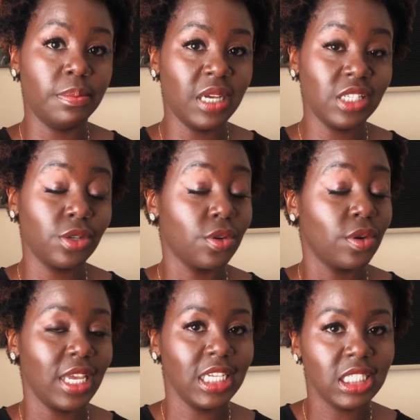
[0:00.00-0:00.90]
person
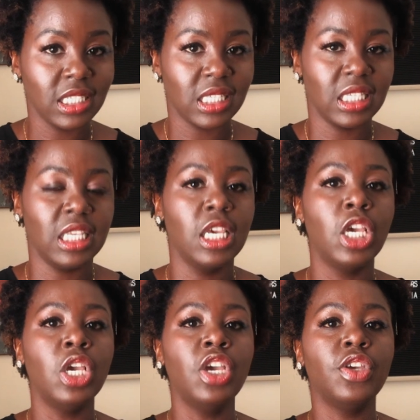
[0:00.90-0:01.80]
or agency,
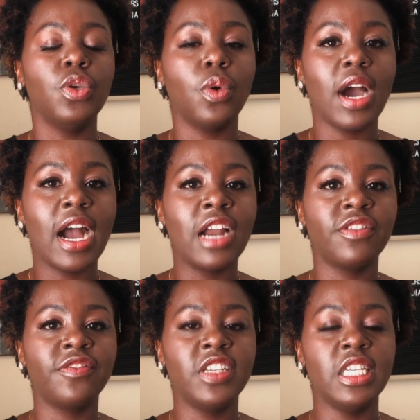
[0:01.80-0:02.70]
you are
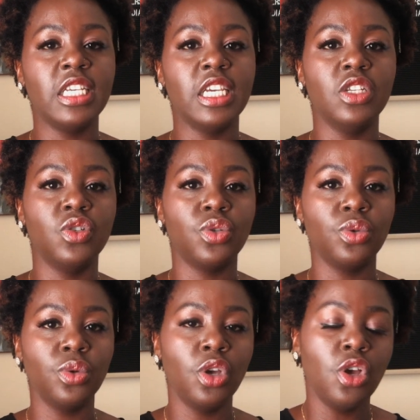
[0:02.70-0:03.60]
feeding
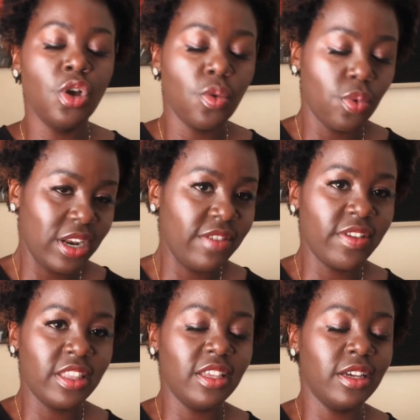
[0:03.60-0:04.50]
into
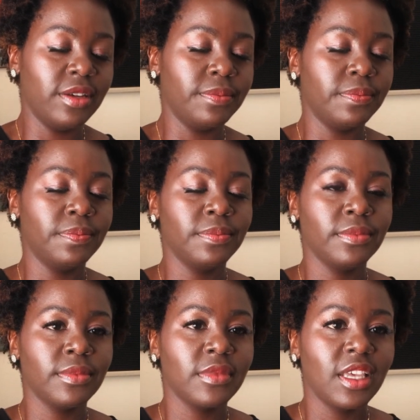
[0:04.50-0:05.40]
whatever
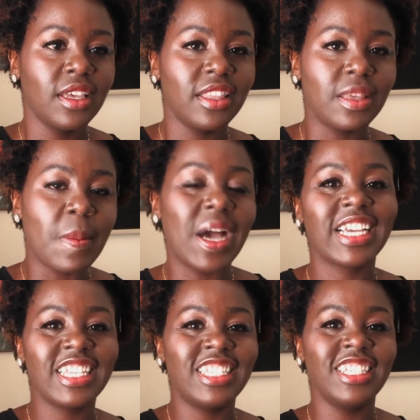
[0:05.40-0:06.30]
the
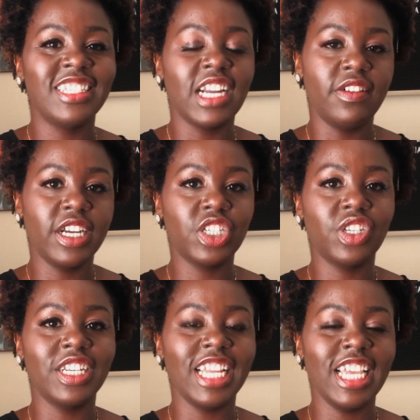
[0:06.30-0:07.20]
marketing
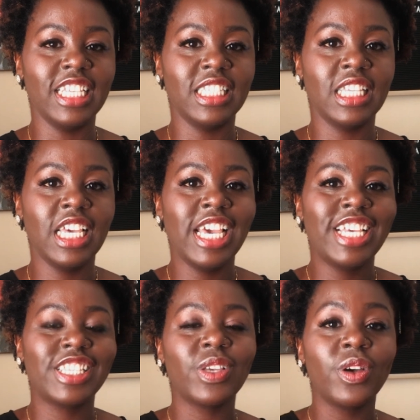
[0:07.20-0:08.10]
direction is.
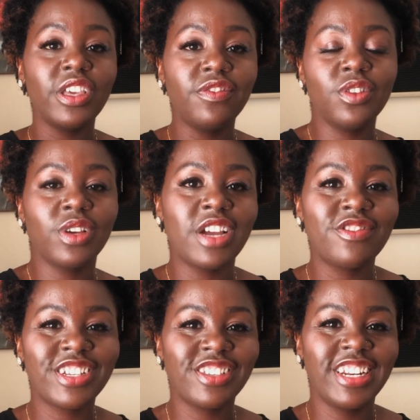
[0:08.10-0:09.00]
So if you can
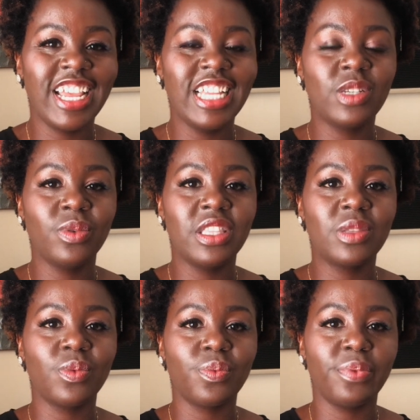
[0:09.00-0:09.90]
resonate with
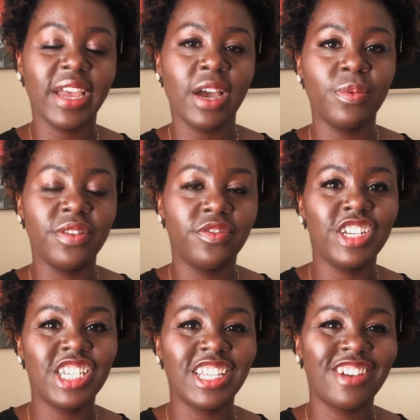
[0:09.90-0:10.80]
where we've
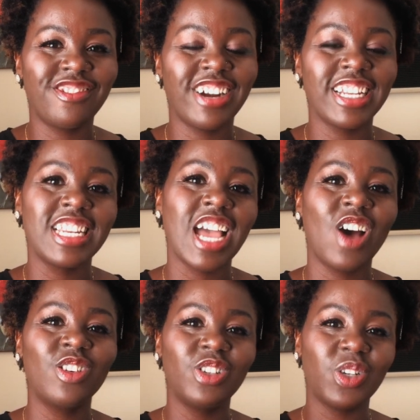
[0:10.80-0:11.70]
reached at right
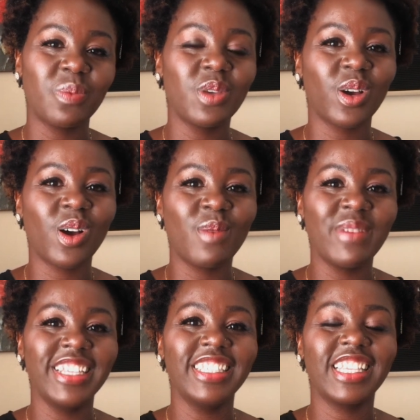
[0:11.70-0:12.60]
now, drop your
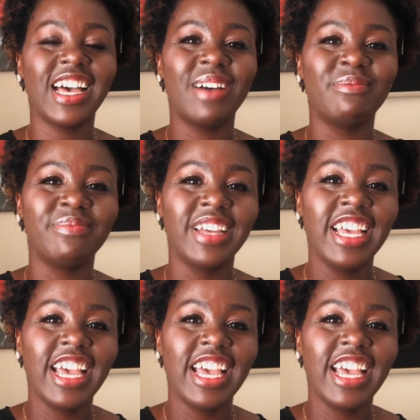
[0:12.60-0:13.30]
comments and